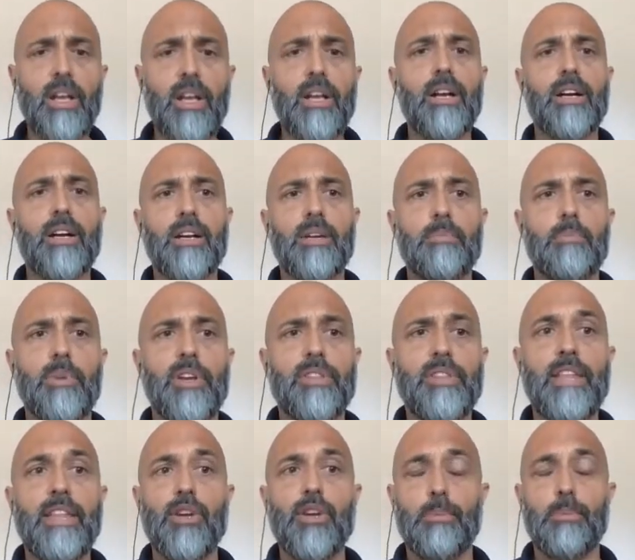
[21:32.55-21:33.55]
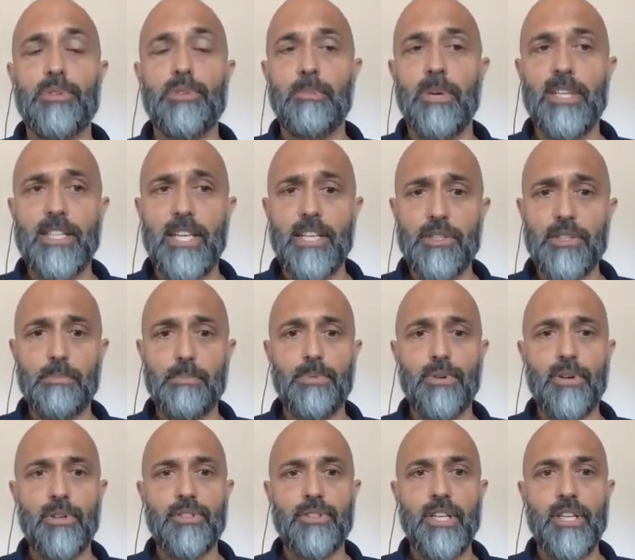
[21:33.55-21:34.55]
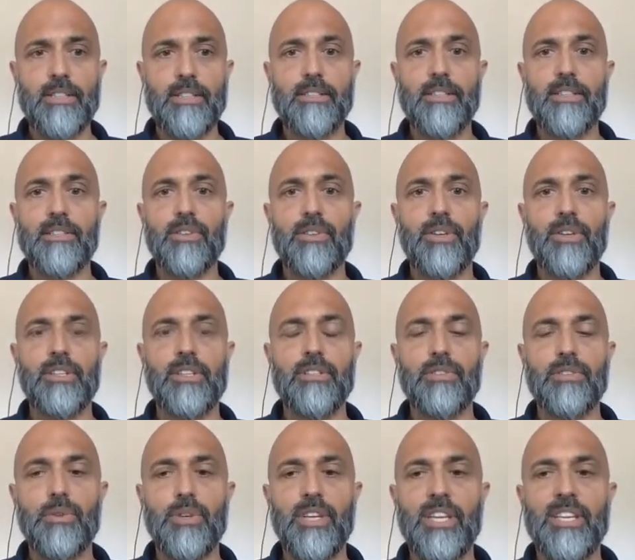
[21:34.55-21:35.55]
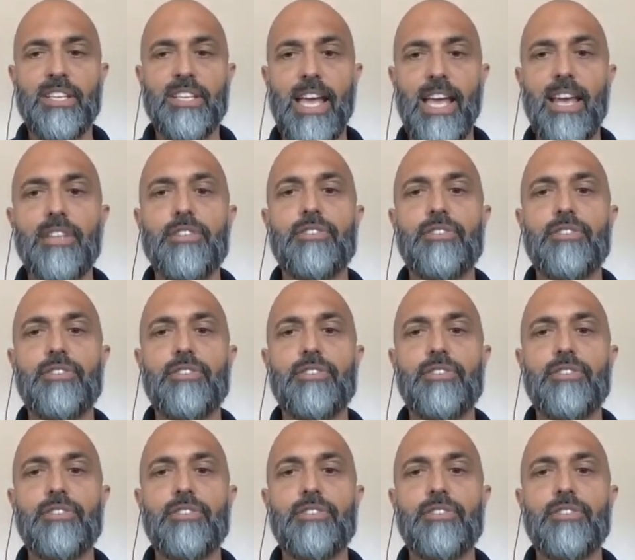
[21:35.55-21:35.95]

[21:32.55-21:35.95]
And then the optimization process is going to do an intelligent